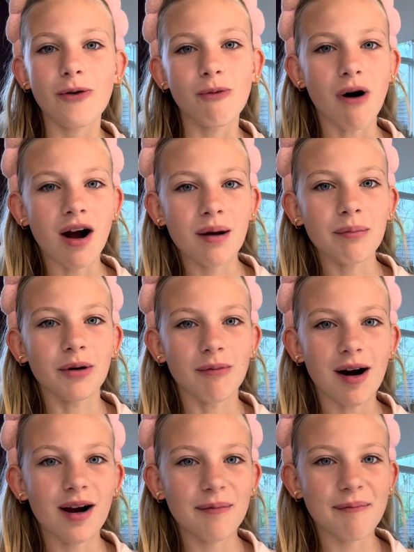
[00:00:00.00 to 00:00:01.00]
welcome or
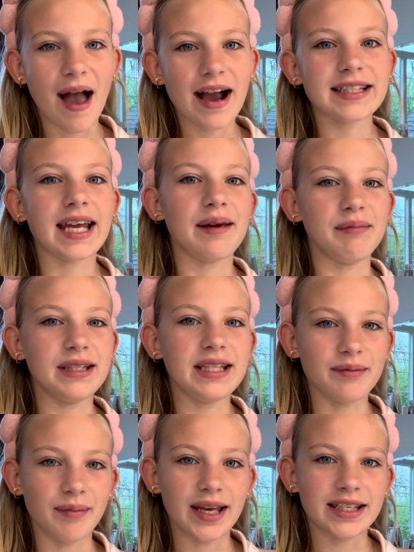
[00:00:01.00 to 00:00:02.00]
welcome back to ABC
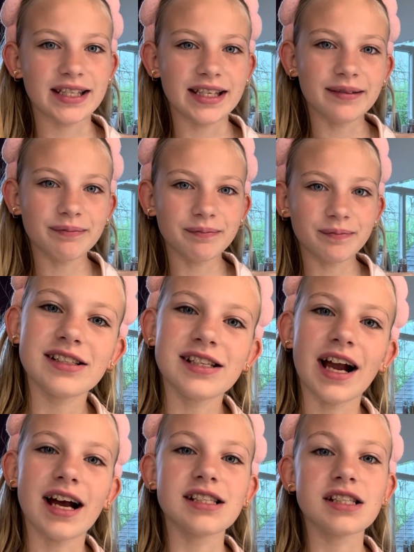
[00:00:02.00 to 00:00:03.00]
Macy. As you
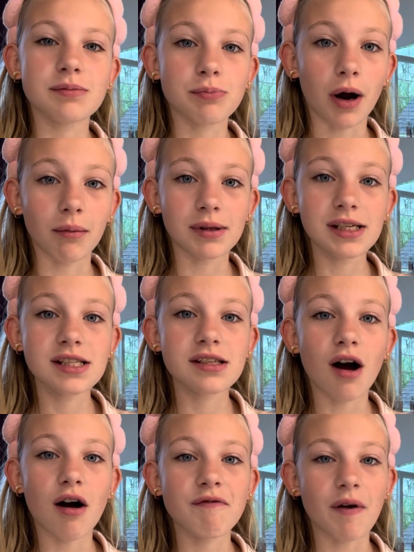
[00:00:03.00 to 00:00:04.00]
guys probably
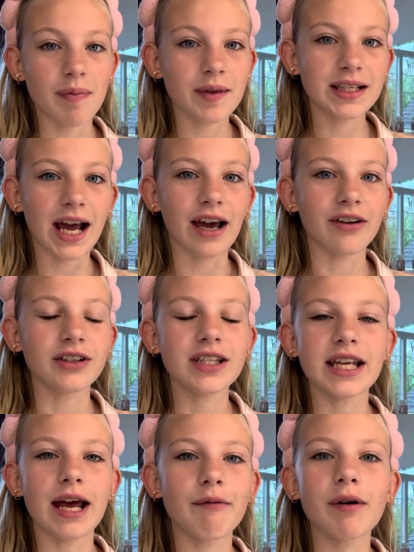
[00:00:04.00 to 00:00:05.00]
saw from the title,
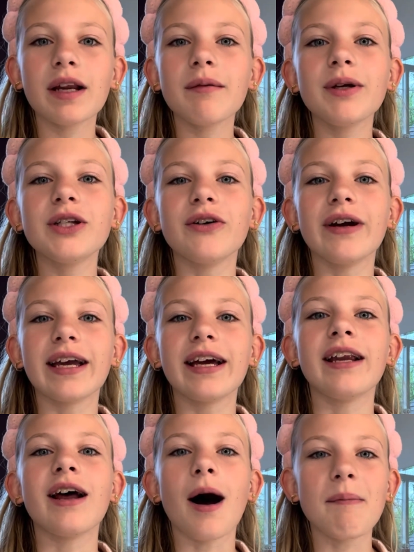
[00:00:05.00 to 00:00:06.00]
today we're going to be doing
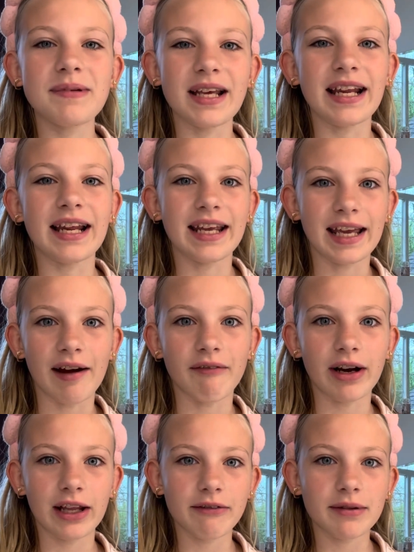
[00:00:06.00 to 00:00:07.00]
an updated Get
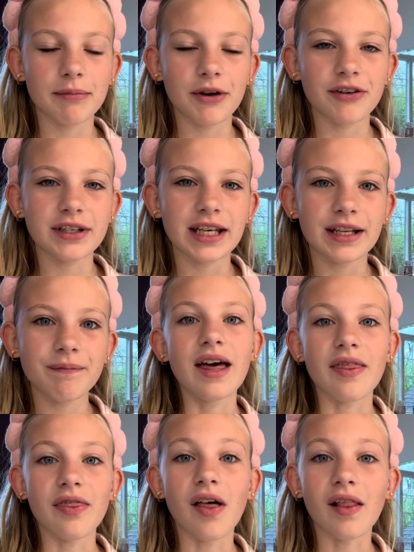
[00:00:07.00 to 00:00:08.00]
Ready With Me routine.
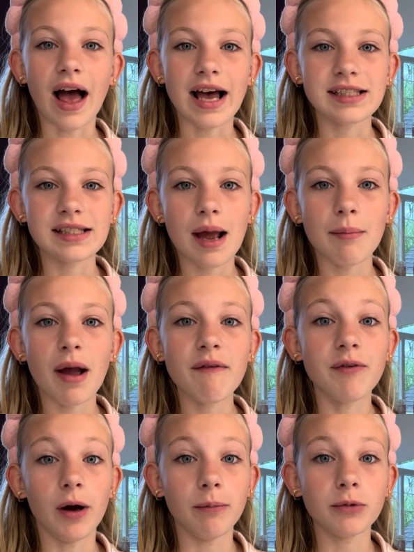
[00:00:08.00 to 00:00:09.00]
The last time I
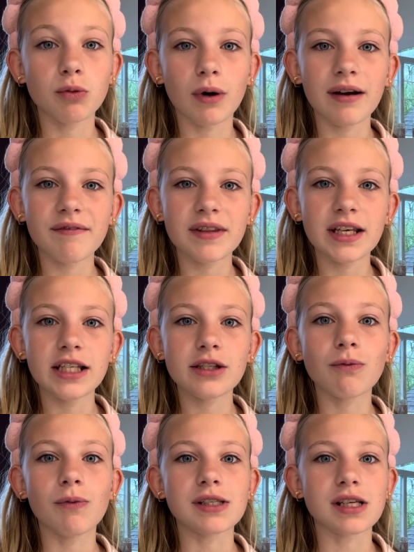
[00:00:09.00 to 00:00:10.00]
filmed one of these
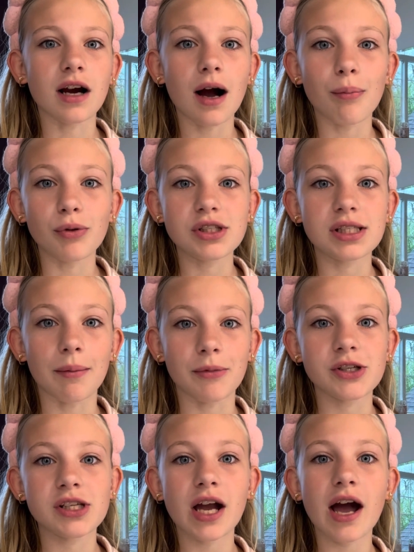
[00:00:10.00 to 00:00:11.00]
was a couple
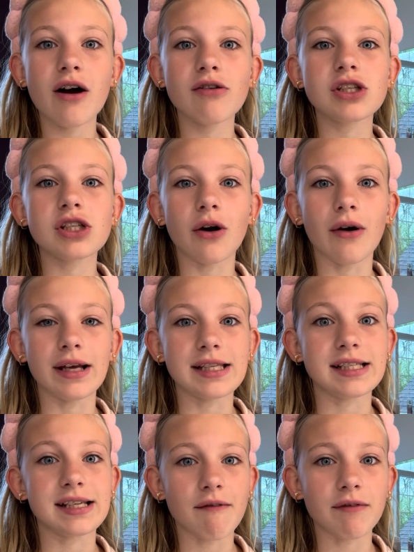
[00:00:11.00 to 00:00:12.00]
summers ago, so it's
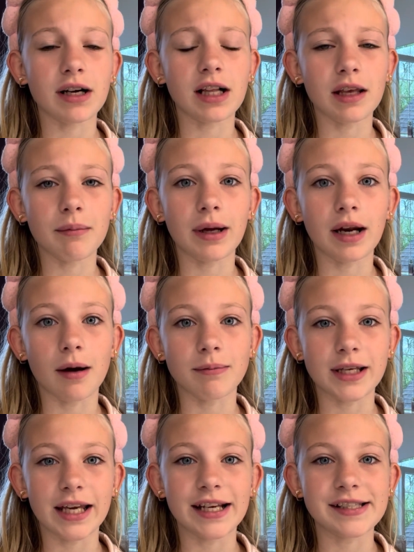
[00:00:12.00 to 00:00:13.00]
definitely been
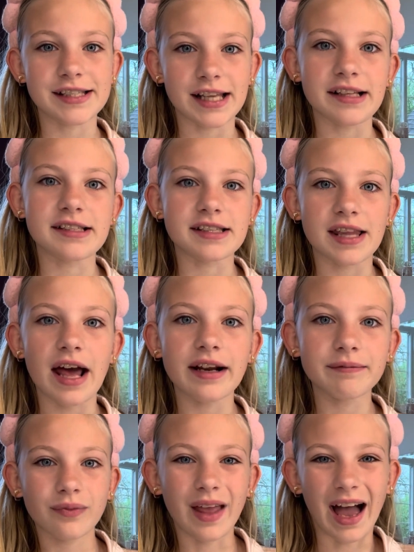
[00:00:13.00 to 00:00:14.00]
updated since then.
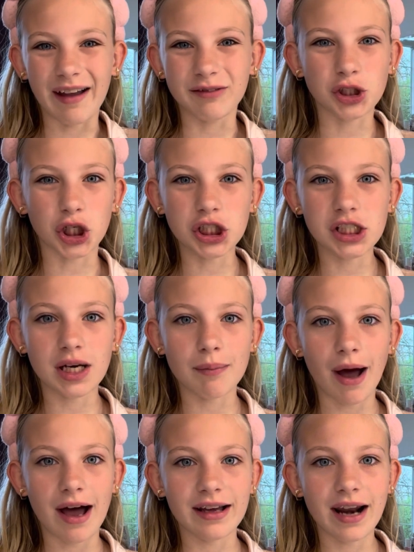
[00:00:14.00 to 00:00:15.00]
I have church in
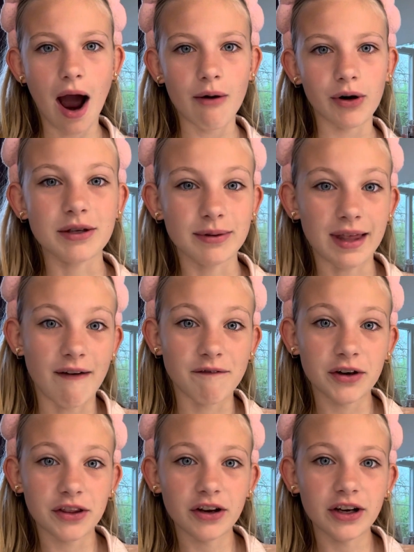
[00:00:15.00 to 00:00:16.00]
about an hour, so without
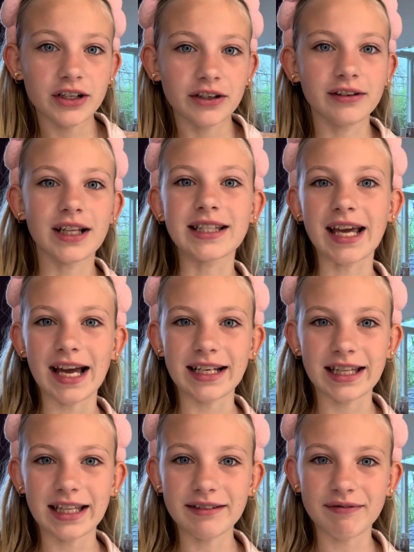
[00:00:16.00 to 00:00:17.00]
further ado, let's get into
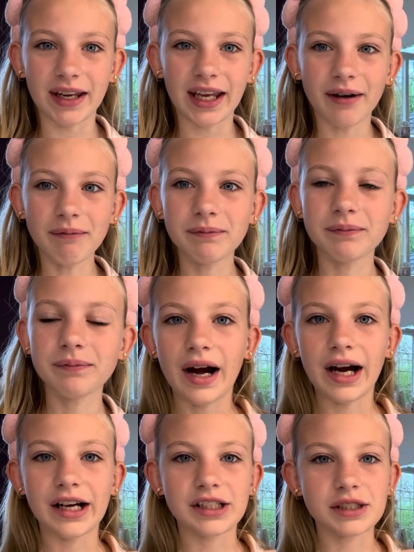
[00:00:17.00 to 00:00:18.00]
this video.
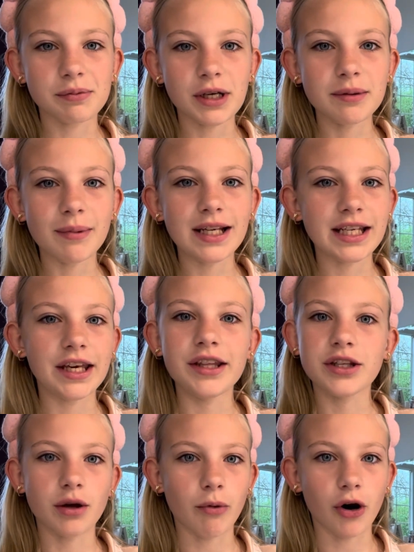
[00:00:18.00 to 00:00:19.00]
I just brushed my teeth,
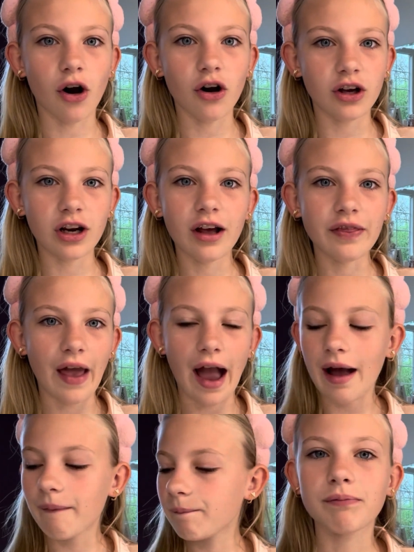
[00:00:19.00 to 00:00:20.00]
so we're all good on
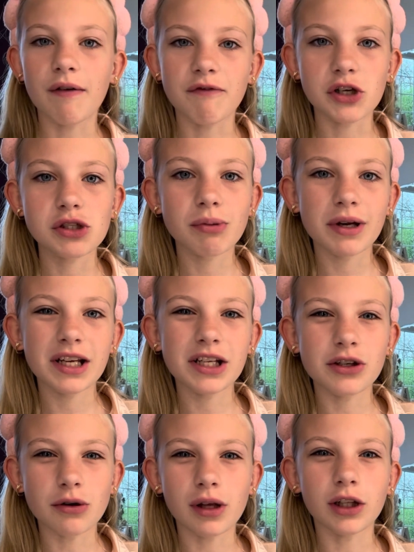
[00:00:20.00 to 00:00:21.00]
that. But first, we're going to
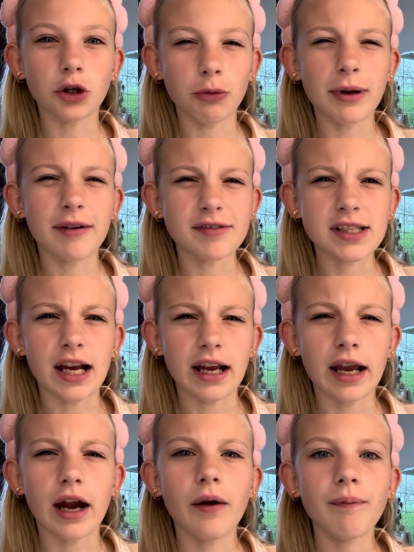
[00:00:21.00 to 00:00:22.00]
do a little bit of
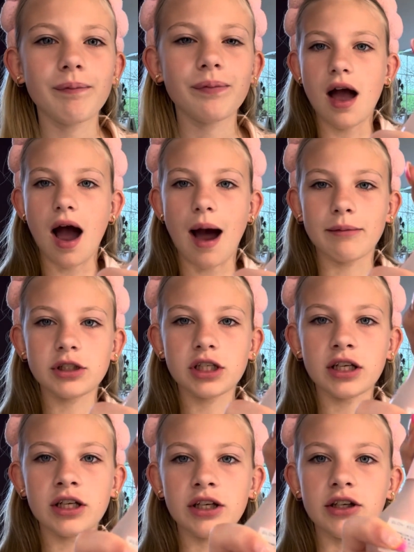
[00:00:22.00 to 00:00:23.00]
skincare. I'm just
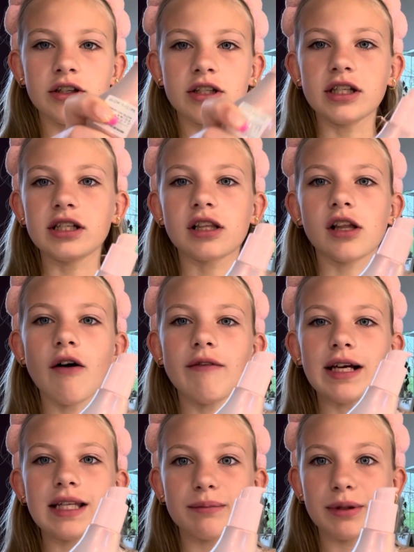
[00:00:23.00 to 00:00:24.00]
going to use these Glow
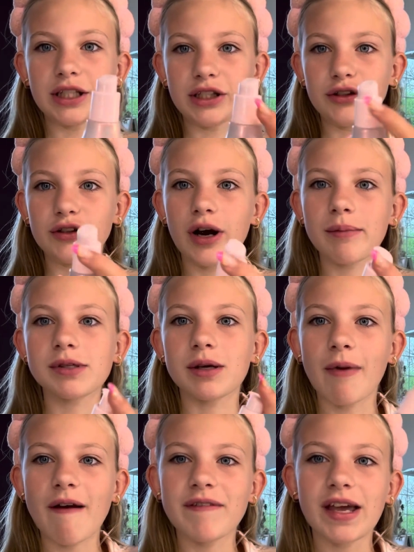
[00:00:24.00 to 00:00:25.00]
Recipe Dew Drops on
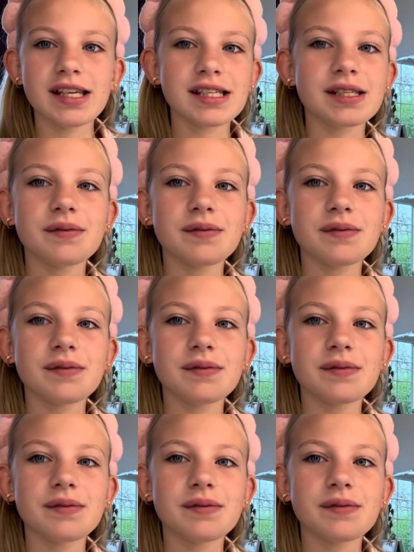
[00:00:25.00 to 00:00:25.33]
my face.